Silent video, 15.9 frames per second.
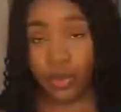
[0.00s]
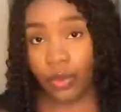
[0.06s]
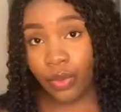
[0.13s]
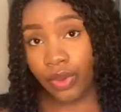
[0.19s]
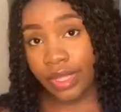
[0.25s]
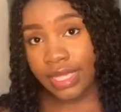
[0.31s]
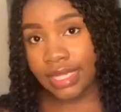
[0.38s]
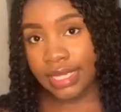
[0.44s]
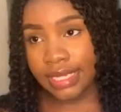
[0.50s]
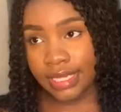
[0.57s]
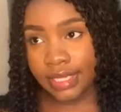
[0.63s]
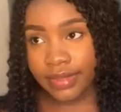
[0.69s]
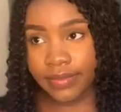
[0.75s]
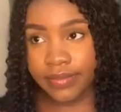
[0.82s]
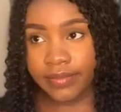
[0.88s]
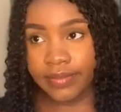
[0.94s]
one
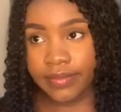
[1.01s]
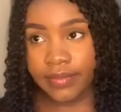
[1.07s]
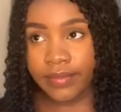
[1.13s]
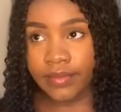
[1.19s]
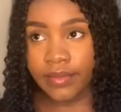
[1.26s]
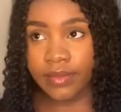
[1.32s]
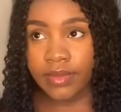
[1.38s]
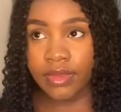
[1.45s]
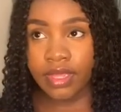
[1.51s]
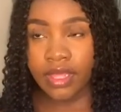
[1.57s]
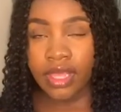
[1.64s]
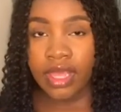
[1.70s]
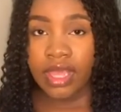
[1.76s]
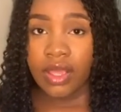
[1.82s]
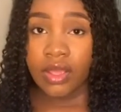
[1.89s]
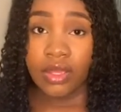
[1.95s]
day,
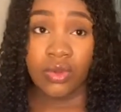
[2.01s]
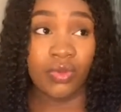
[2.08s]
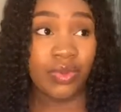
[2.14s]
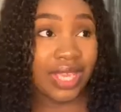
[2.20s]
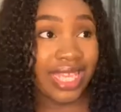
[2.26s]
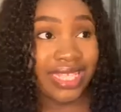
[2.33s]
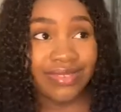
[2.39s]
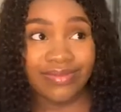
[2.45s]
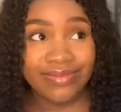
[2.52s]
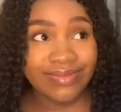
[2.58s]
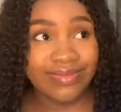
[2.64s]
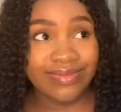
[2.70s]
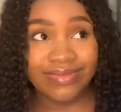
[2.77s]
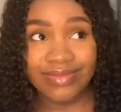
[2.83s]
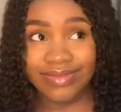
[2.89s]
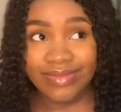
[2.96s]
we're
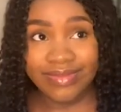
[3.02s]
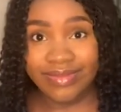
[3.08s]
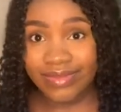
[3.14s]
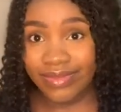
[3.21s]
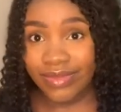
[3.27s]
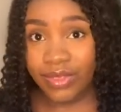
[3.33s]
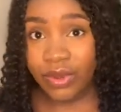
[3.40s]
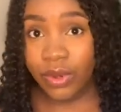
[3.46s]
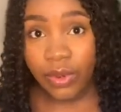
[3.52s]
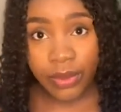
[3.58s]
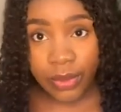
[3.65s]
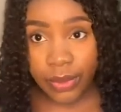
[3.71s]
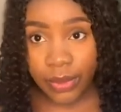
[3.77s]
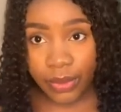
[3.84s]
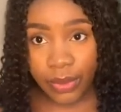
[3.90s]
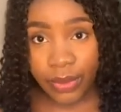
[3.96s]

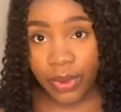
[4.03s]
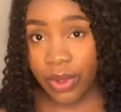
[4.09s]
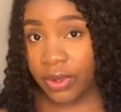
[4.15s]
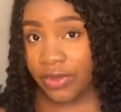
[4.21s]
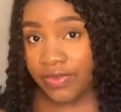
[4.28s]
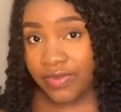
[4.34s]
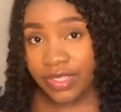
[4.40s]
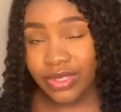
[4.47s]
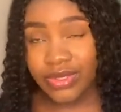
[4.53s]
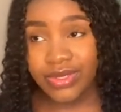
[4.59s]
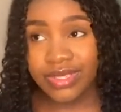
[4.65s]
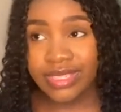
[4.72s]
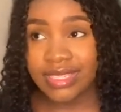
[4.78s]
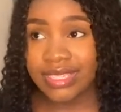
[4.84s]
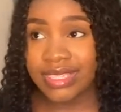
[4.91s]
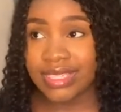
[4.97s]
cool, all of a
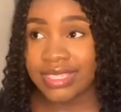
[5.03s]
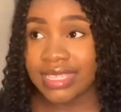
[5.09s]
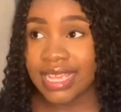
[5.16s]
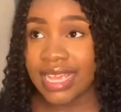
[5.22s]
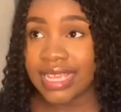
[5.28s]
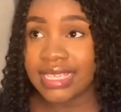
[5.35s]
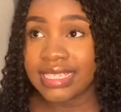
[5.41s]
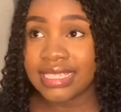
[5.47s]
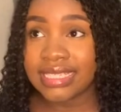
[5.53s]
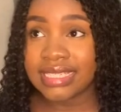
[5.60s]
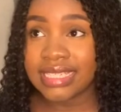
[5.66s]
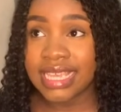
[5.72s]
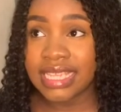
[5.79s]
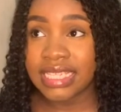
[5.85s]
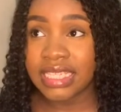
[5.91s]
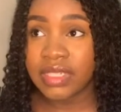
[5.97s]
sudden this guy
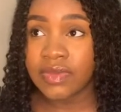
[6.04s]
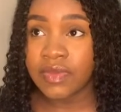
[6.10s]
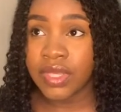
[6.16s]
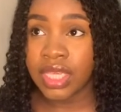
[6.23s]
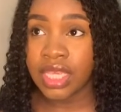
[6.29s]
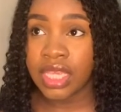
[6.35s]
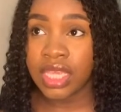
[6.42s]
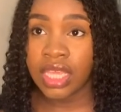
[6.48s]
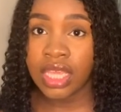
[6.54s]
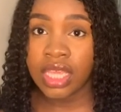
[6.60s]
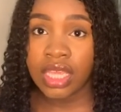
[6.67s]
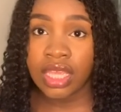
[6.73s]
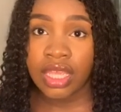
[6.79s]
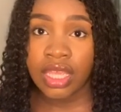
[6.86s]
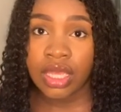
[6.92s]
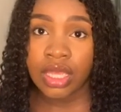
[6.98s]
sends me,
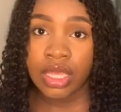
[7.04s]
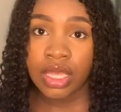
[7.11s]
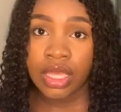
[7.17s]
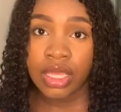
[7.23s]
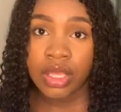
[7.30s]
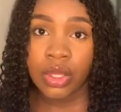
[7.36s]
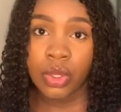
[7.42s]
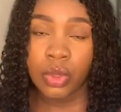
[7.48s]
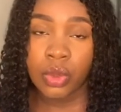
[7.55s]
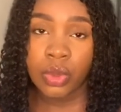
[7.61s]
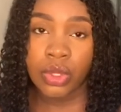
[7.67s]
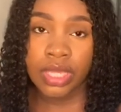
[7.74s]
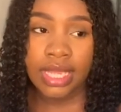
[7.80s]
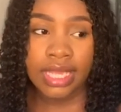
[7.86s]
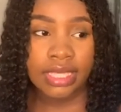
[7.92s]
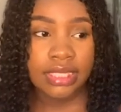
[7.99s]
good
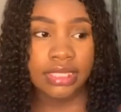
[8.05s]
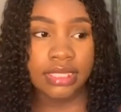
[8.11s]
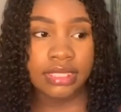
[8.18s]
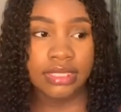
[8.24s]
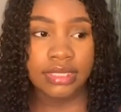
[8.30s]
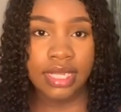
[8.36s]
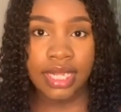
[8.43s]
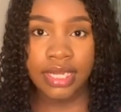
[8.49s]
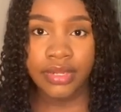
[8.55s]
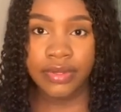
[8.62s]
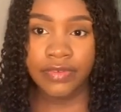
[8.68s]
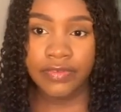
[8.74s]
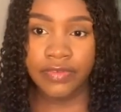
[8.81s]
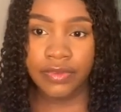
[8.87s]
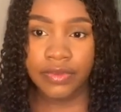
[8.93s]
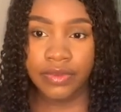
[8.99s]
night, I
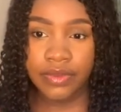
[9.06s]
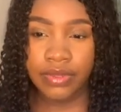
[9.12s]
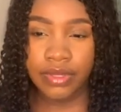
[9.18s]
love you.